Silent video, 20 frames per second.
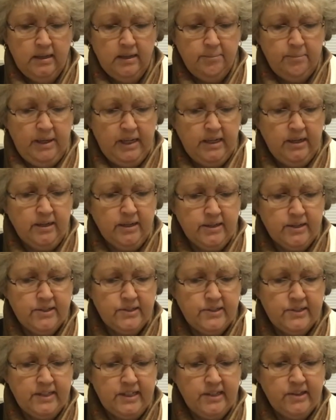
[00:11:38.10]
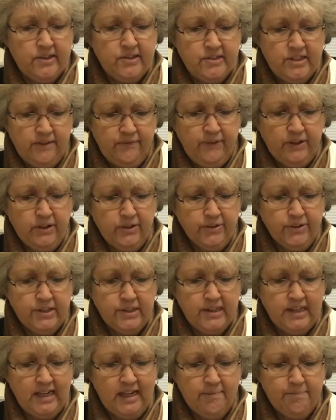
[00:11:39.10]
because it's difficult to
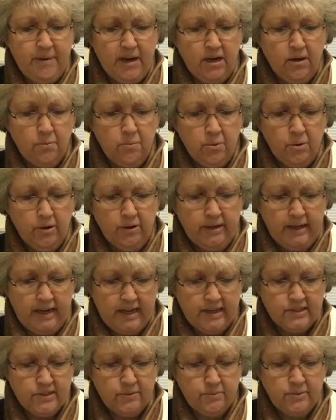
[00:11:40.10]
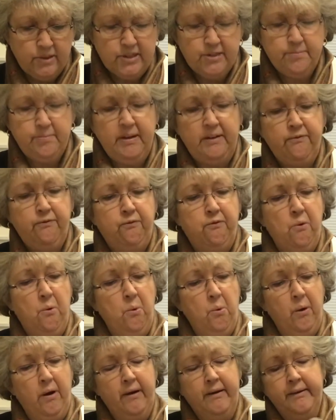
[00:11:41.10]
think about our work as it was
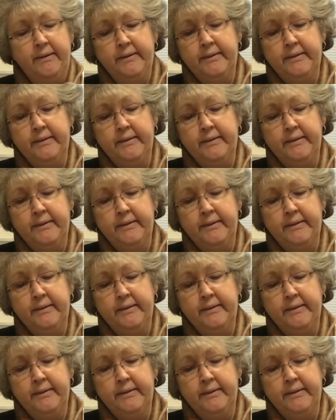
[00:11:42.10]
before